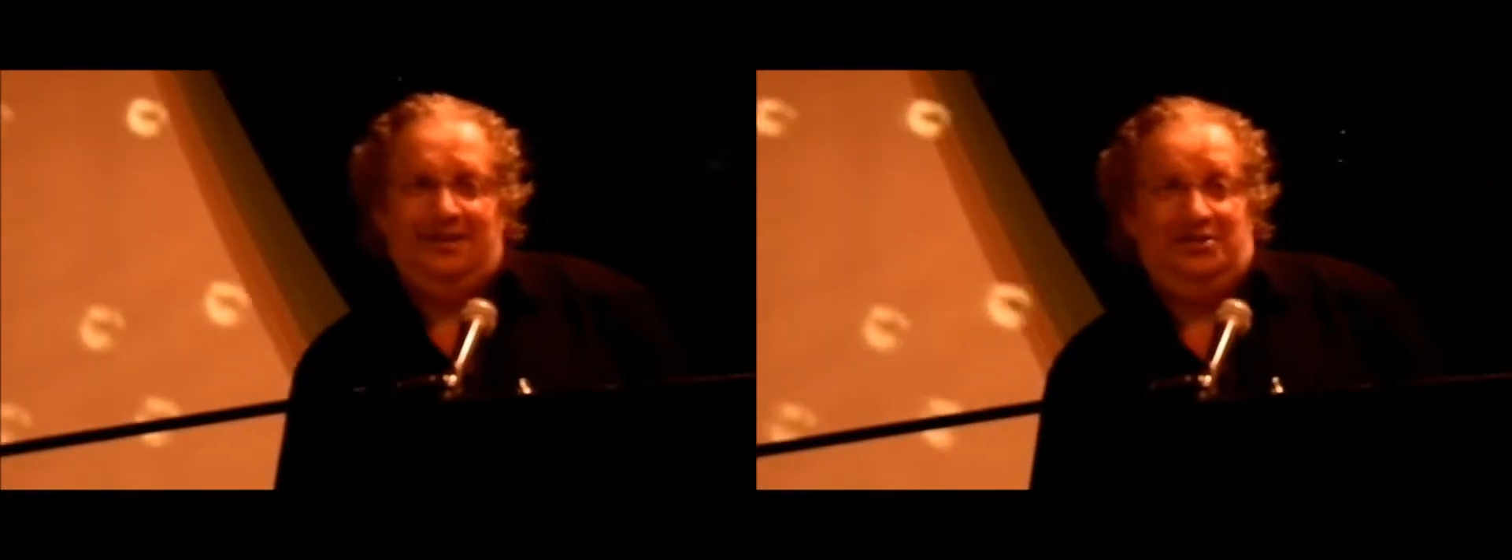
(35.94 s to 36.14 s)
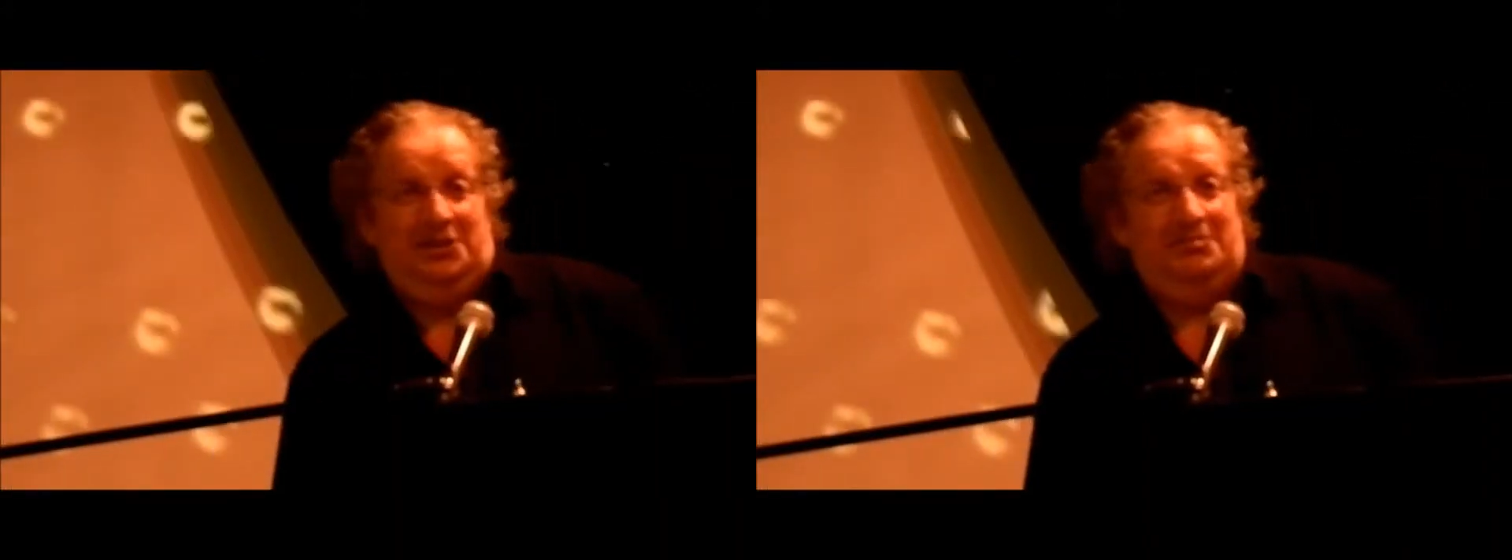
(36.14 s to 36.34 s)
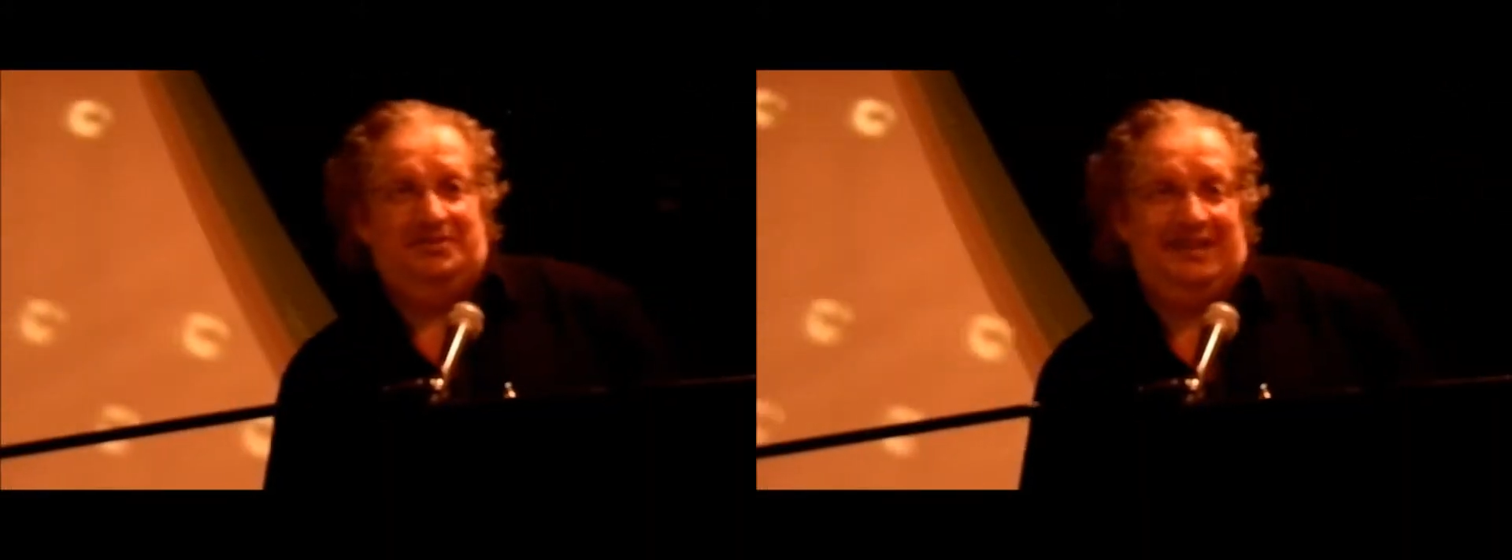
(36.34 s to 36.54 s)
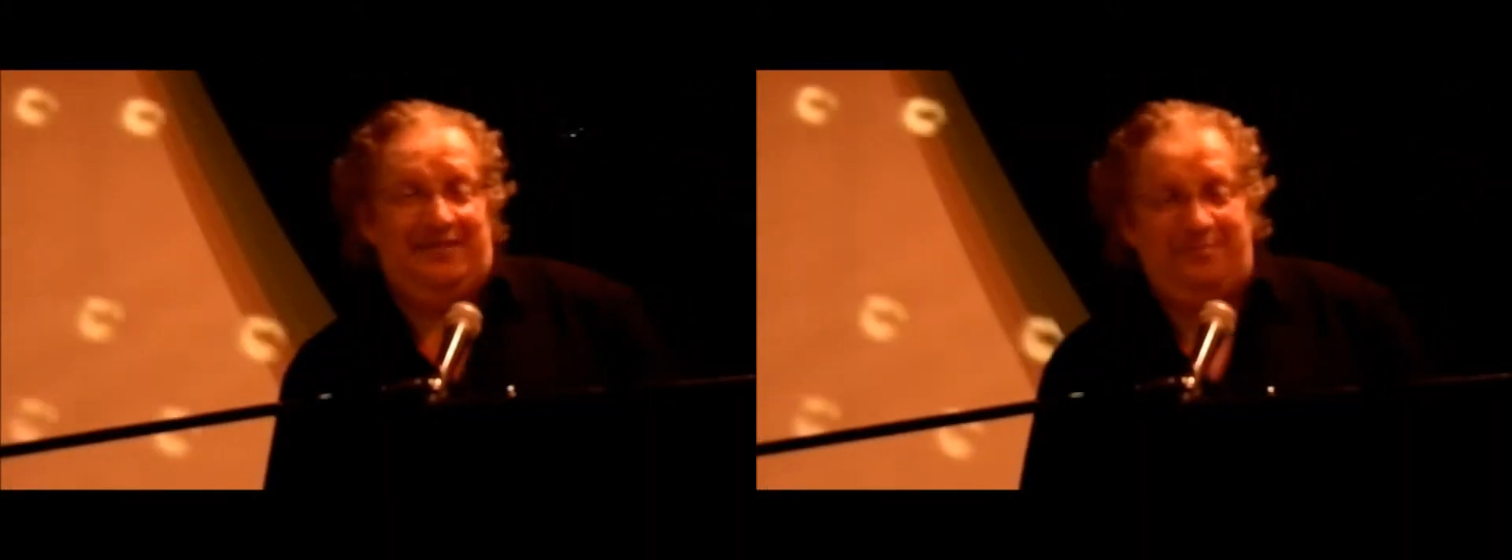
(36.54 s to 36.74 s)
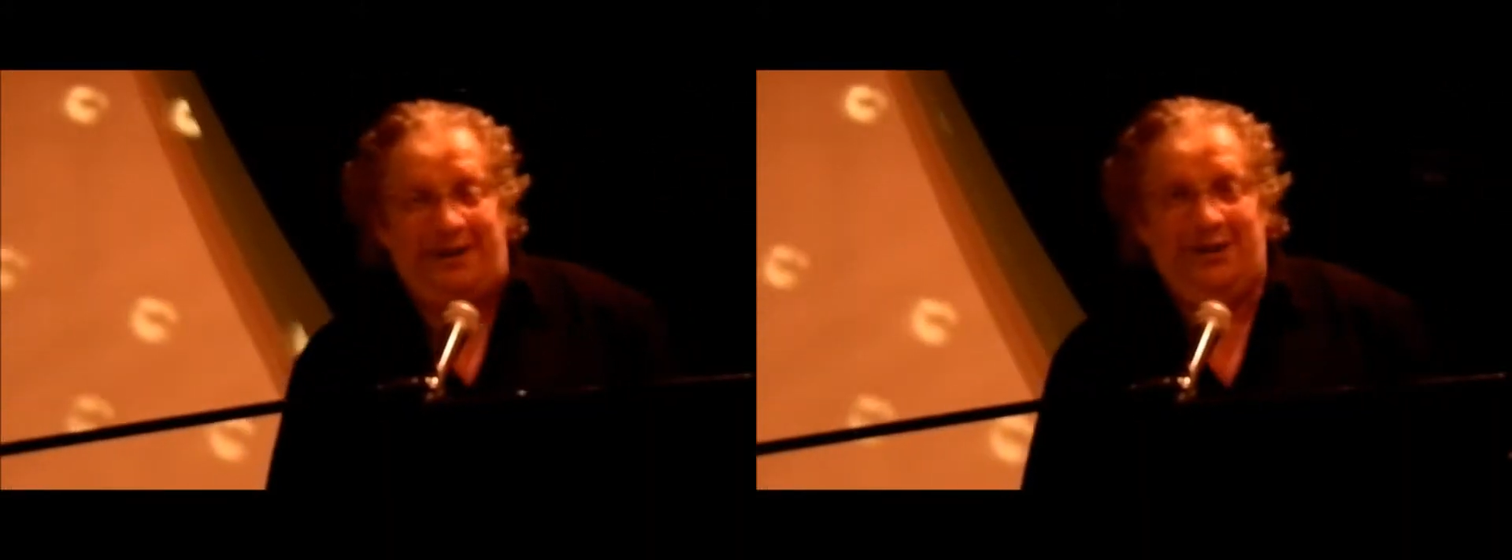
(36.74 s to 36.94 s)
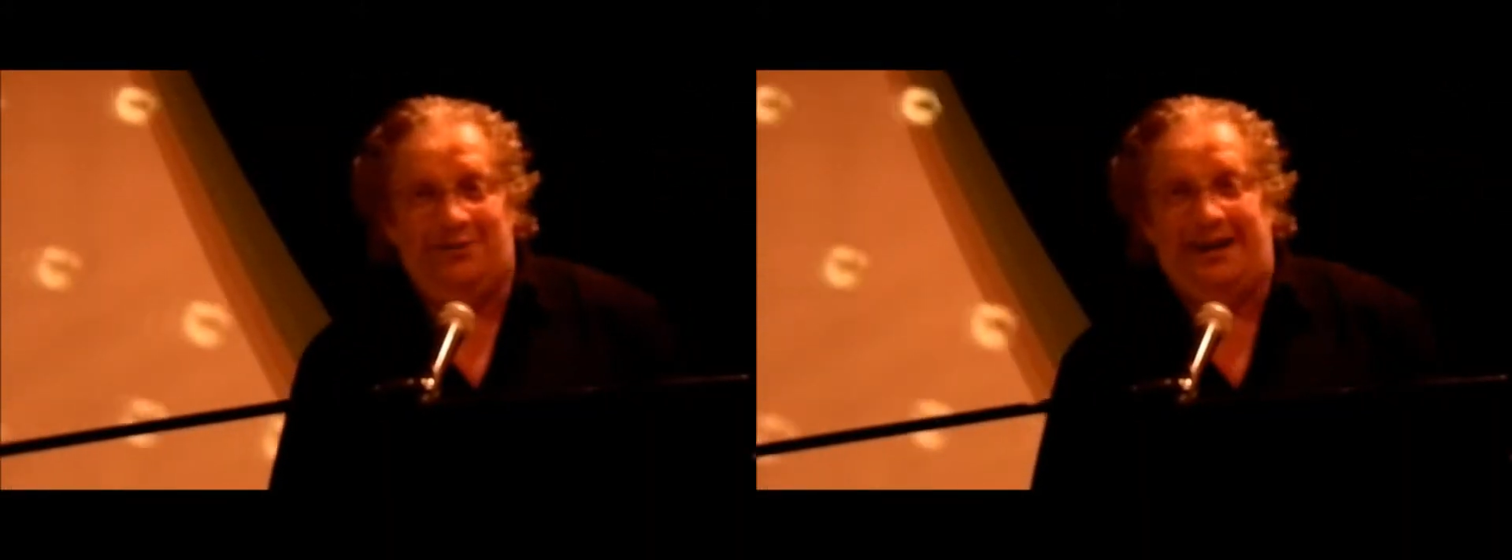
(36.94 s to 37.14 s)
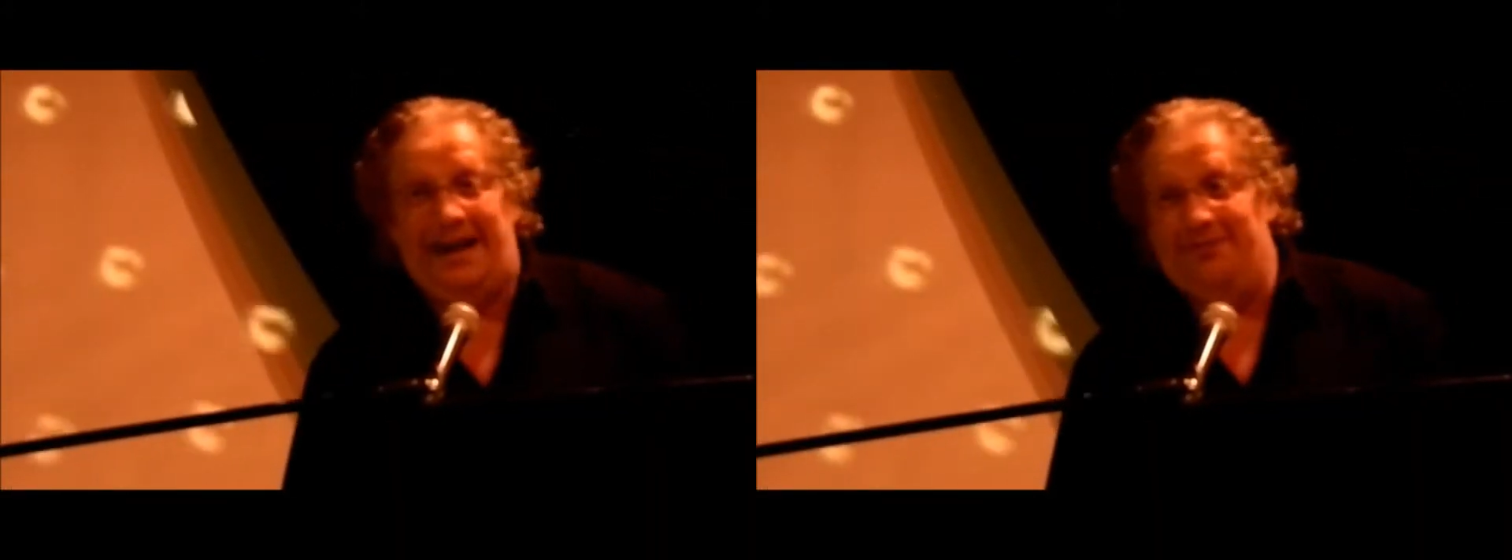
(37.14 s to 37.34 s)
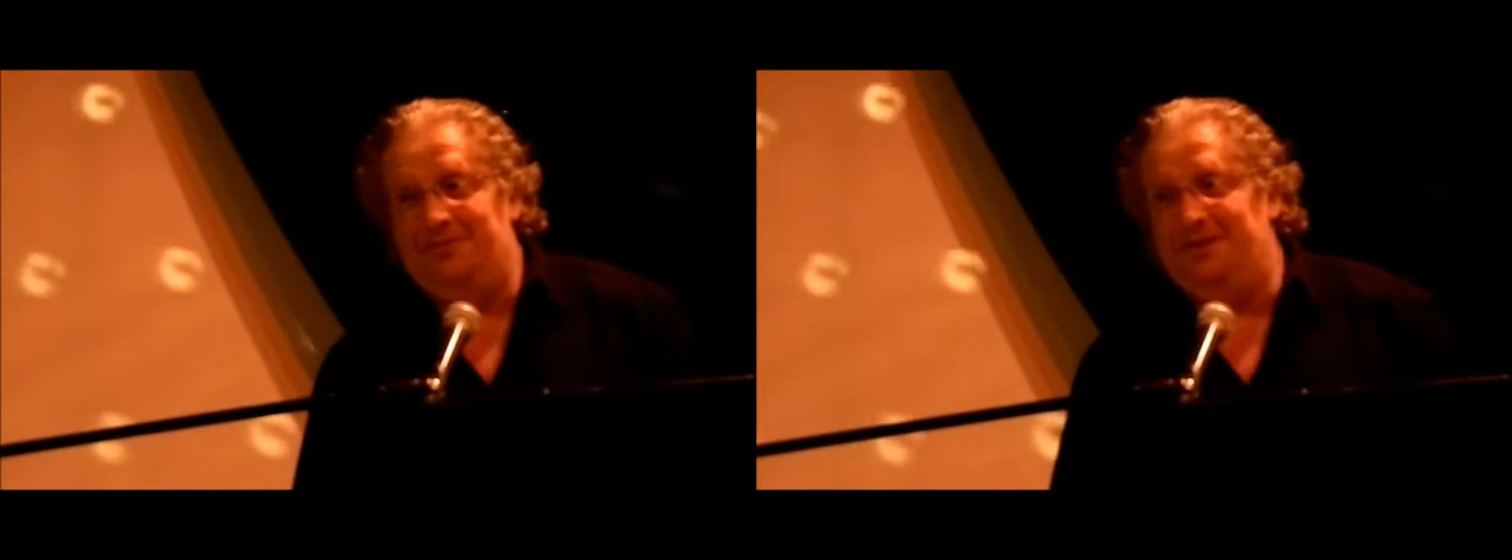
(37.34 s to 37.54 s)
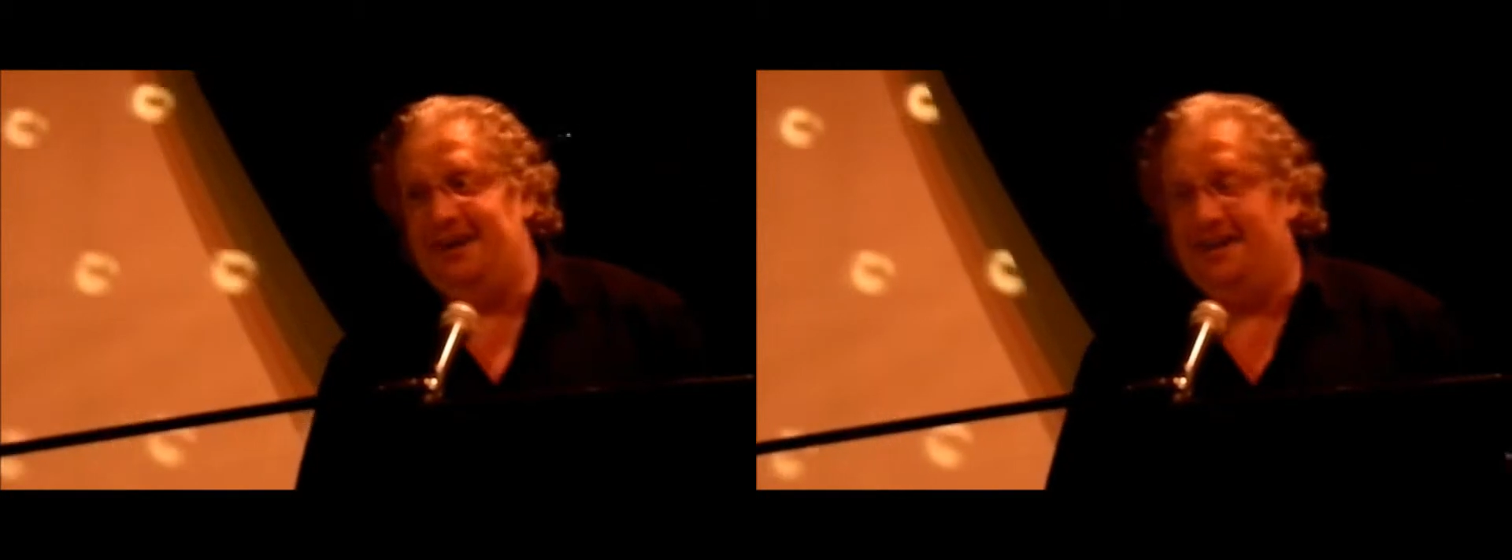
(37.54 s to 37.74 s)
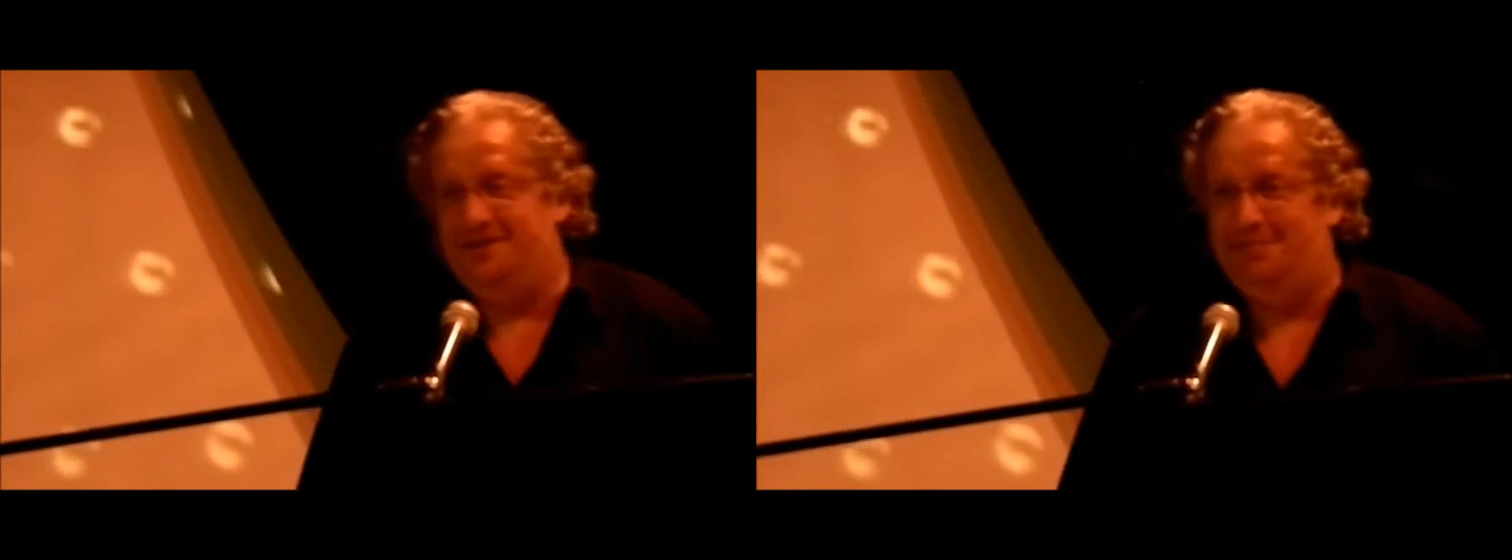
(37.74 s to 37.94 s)
she was left by her accountant
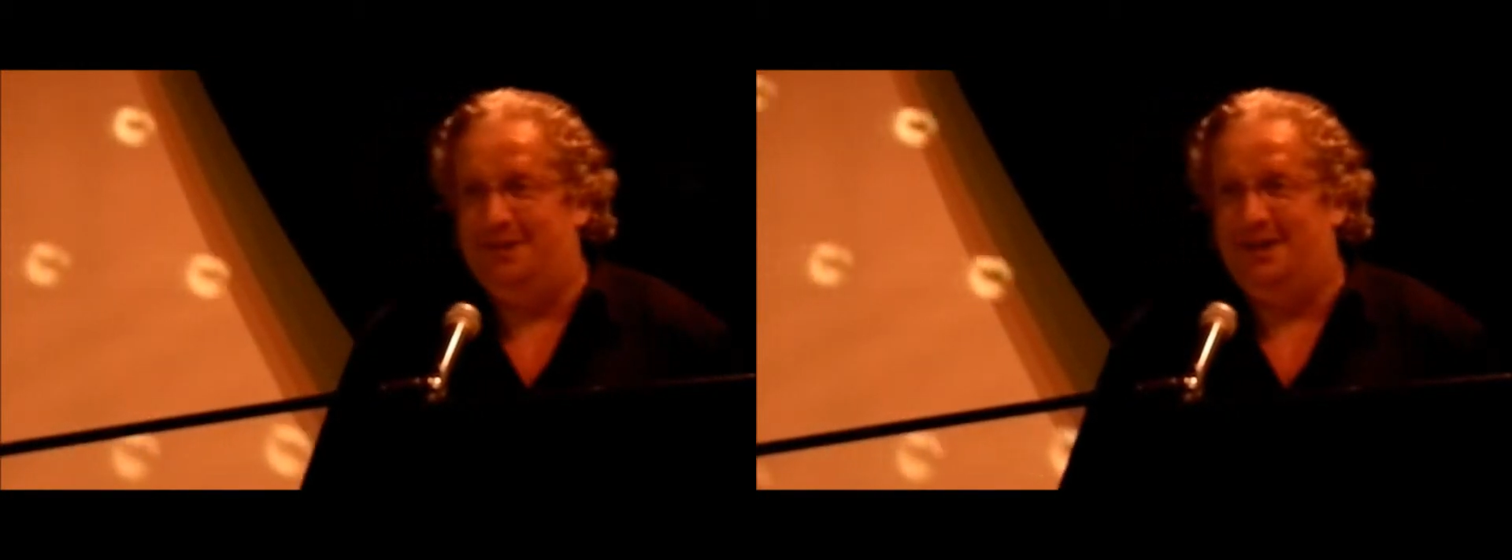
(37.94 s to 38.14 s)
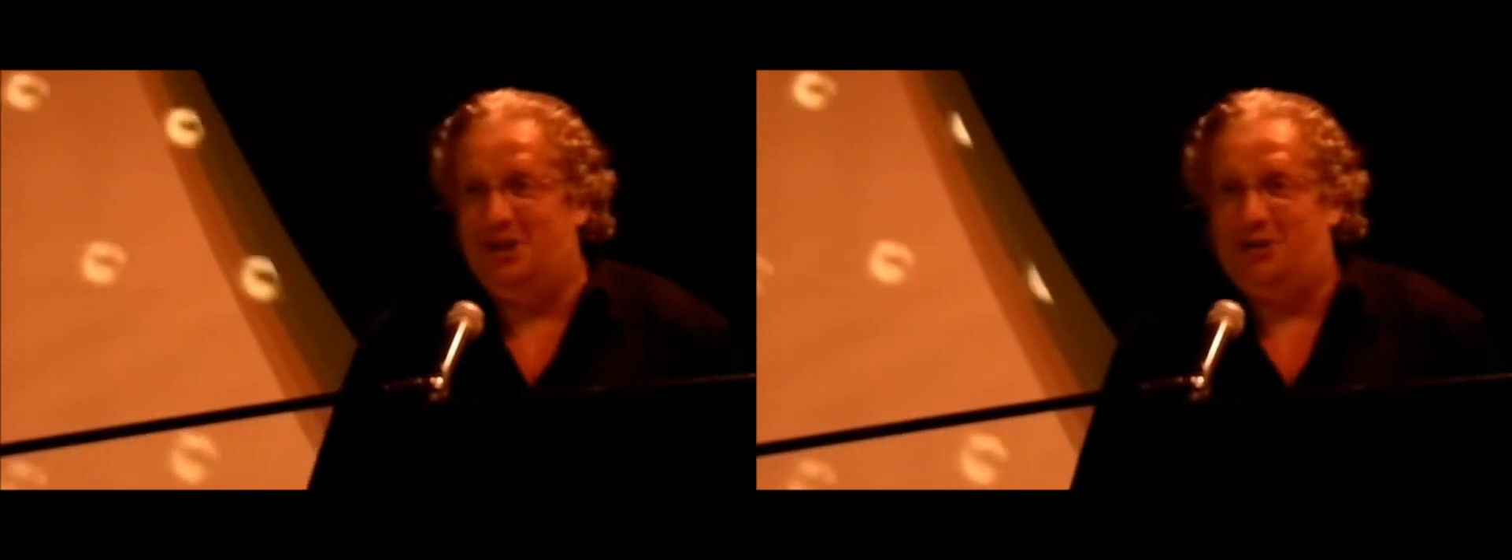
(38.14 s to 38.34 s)
husband in the